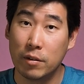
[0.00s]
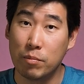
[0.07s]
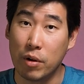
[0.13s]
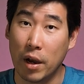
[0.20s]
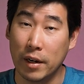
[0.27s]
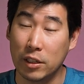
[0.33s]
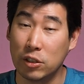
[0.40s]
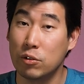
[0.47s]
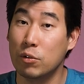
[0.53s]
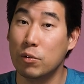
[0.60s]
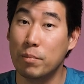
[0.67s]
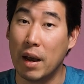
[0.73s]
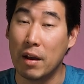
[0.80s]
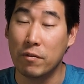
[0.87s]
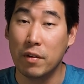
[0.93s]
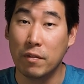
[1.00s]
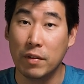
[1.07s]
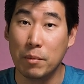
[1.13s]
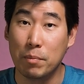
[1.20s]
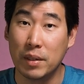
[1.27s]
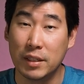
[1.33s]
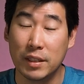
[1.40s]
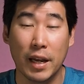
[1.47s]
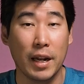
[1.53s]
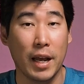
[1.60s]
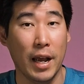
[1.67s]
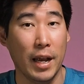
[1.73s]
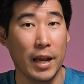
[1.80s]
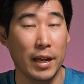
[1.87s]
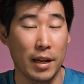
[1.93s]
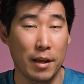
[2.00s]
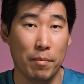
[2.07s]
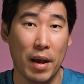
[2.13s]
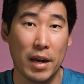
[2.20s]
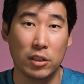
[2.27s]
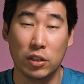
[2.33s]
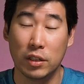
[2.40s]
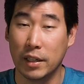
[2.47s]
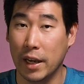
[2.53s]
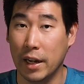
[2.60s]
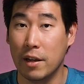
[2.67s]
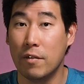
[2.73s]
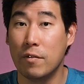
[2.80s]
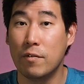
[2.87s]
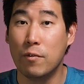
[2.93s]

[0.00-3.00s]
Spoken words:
brightness to about 50%, and it managed to get